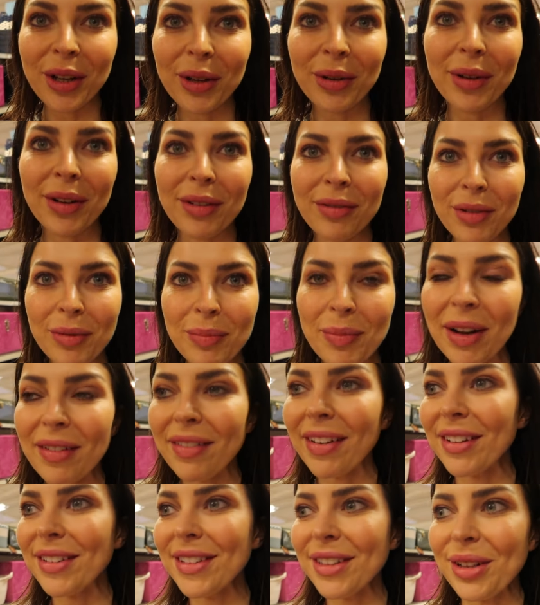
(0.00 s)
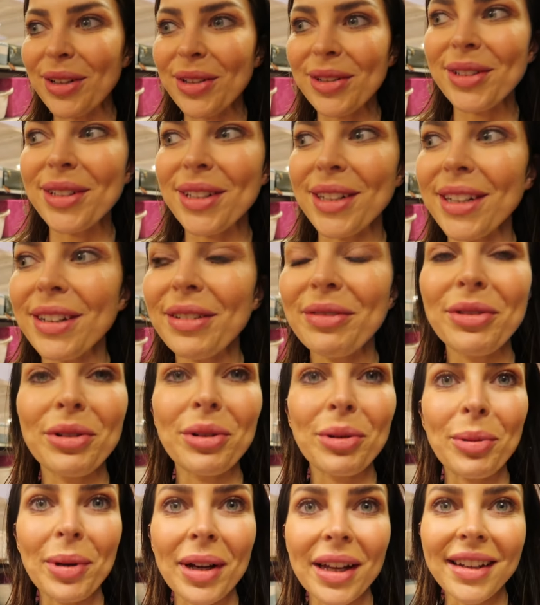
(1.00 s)
and run back round to Costa for
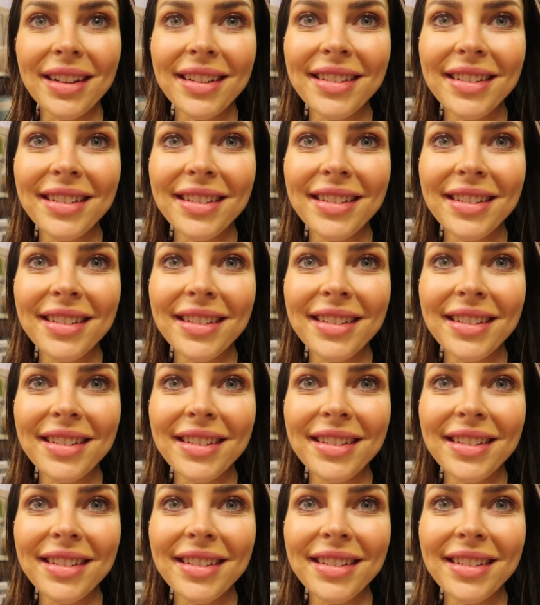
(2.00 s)
a wee.